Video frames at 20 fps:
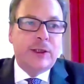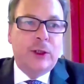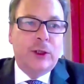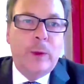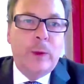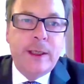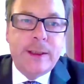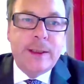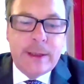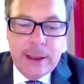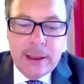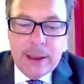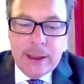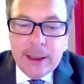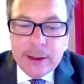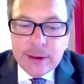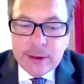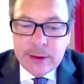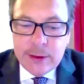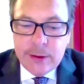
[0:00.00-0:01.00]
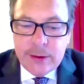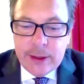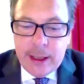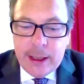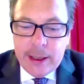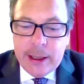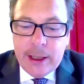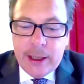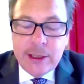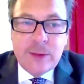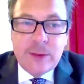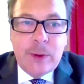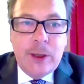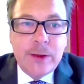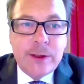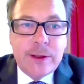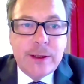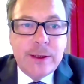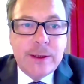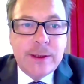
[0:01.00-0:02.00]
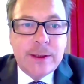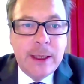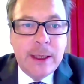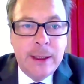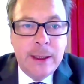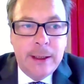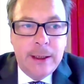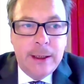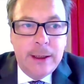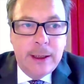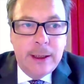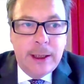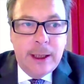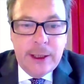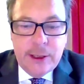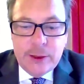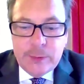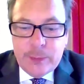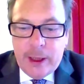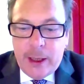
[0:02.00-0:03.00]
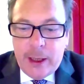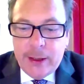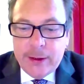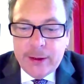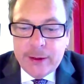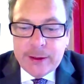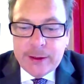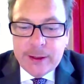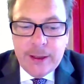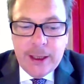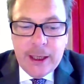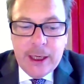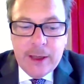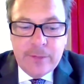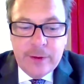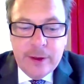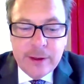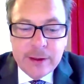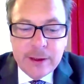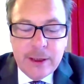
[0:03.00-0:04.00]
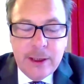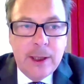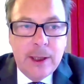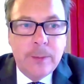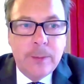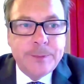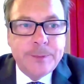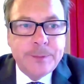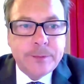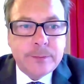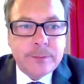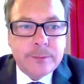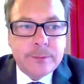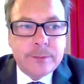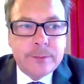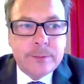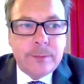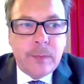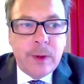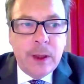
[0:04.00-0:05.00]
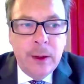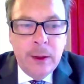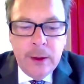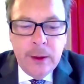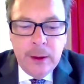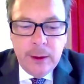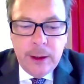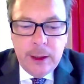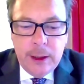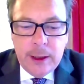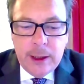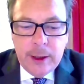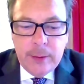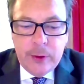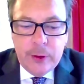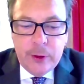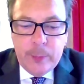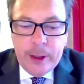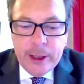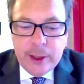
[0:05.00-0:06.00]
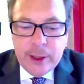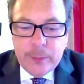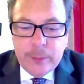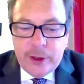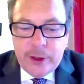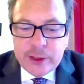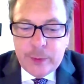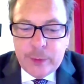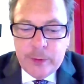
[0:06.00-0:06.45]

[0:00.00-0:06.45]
as always, I'd like to thank our sponsors and partners in the FS Club who make it